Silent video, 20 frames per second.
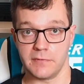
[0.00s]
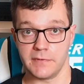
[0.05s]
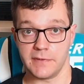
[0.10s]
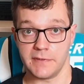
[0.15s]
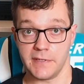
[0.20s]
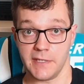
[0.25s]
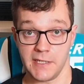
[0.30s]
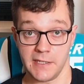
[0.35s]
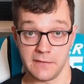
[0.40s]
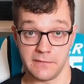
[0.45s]

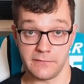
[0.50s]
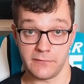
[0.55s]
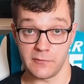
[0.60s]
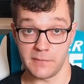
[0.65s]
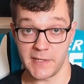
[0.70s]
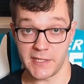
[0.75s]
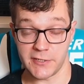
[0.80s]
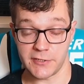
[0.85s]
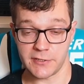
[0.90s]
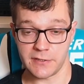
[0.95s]
that I've
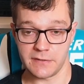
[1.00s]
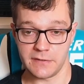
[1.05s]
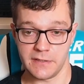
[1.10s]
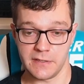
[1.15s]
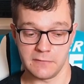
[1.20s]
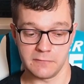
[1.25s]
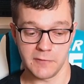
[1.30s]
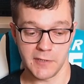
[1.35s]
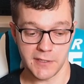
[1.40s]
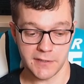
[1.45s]
aforementioned
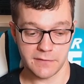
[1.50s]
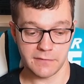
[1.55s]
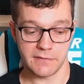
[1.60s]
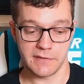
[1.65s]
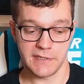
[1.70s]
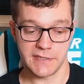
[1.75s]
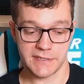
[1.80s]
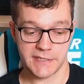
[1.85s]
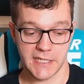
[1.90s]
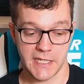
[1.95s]
that worked on
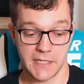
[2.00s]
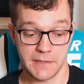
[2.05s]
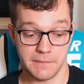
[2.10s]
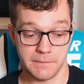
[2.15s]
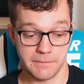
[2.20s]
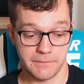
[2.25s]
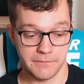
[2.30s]
this game.